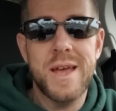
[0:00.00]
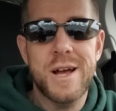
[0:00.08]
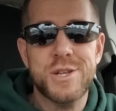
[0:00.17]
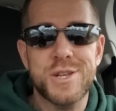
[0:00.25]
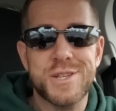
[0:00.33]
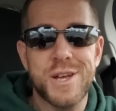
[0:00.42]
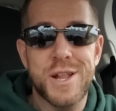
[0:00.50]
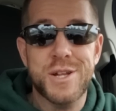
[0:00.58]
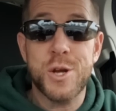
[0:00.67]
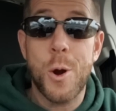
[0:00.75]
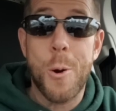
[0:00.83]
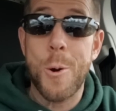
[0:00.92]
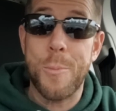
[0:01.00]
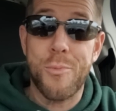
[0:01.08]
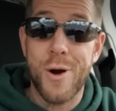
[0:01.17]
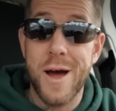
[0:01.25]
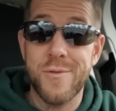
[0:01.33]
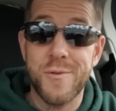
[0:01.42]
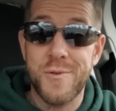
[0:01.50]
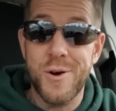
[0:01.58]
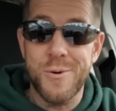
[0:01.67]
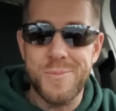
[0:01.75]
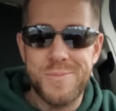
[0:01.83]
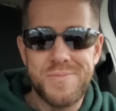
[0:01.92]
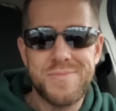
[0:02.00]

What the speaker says: She said it's her private phone.